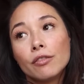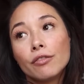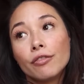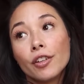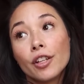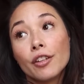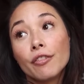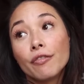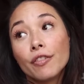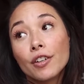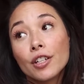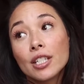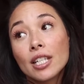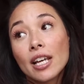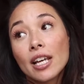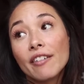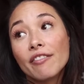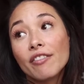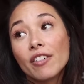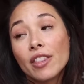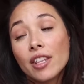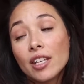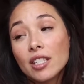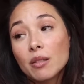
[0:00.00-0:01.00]
for the first
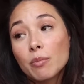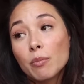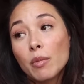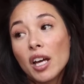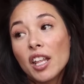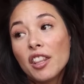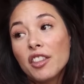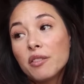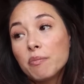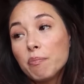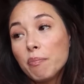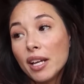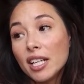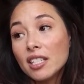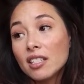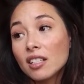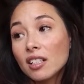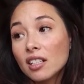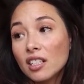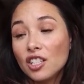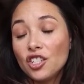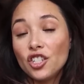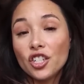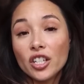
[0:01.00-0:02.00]
half of this month,
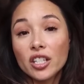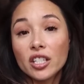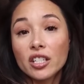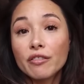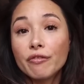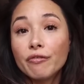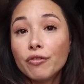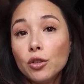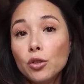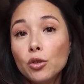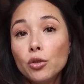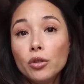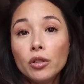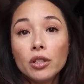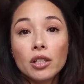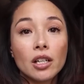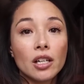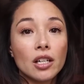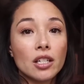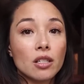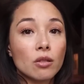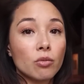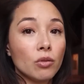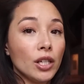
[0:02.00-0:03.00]
basically just food,
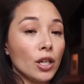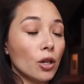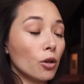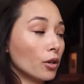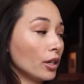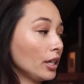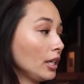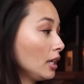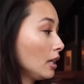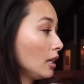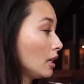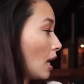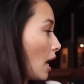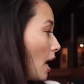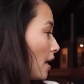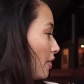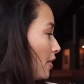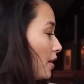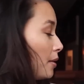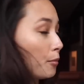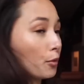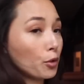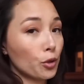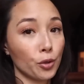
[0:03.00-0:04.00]
because we already
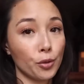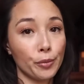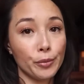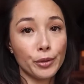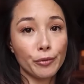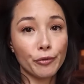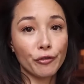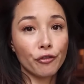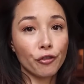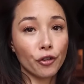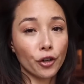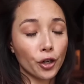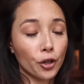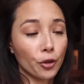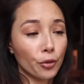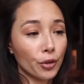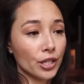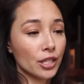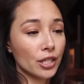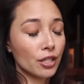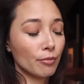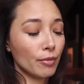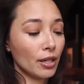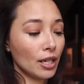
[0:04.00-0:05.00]
got them groomed for
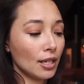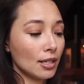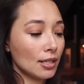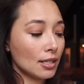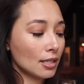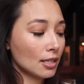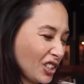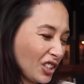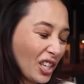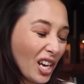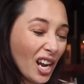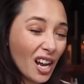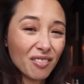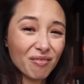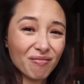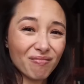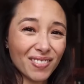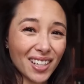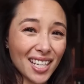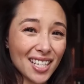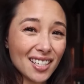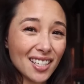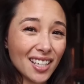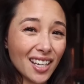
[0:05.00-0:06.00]
Christmas. So yeah,
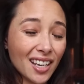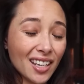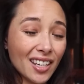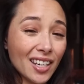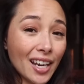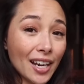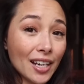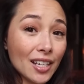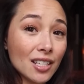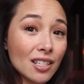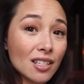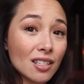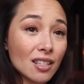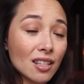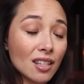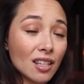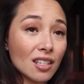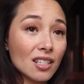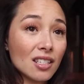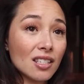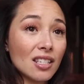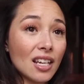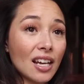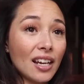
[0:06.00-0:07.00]
that's it. Next,
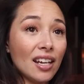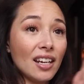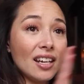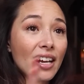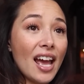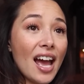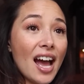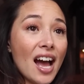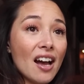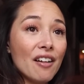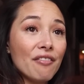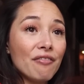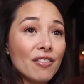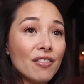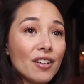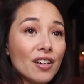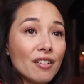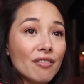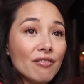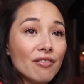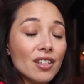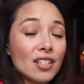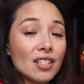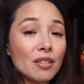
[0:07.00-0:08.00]
the second half
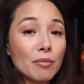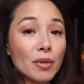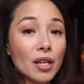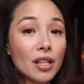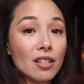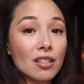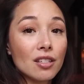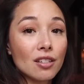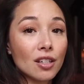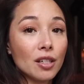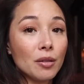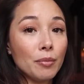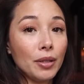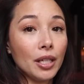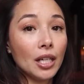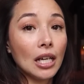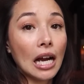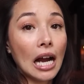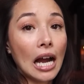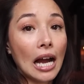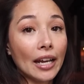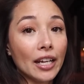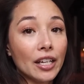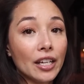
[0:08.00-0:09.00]
of this month is going to be
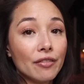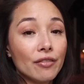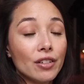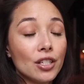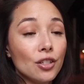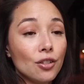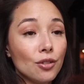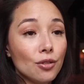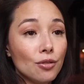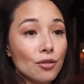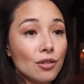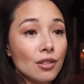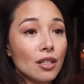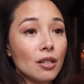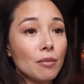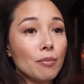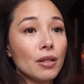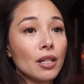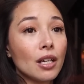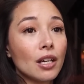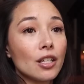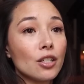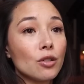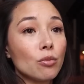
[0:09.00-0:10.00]
kind of a doozy,
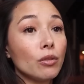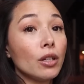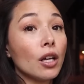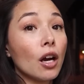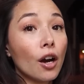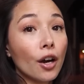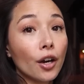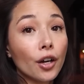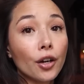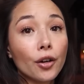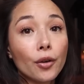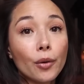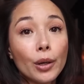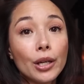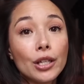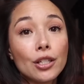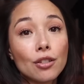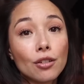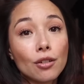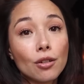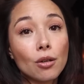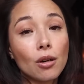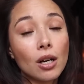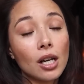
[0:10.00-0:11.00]
because we are going
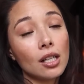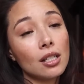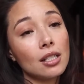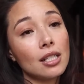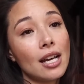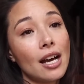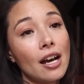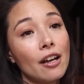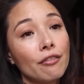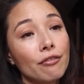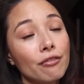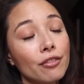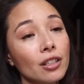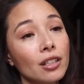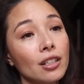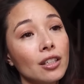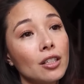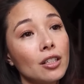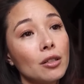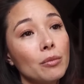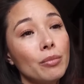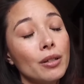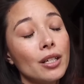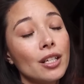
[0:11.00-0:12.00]
to go out of town for a
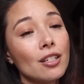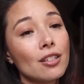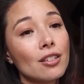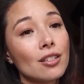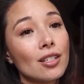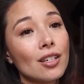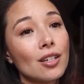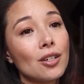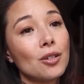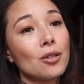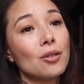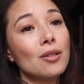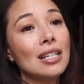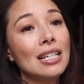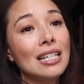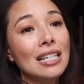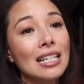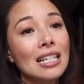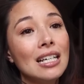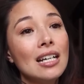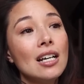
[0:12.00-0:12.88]
little bit. So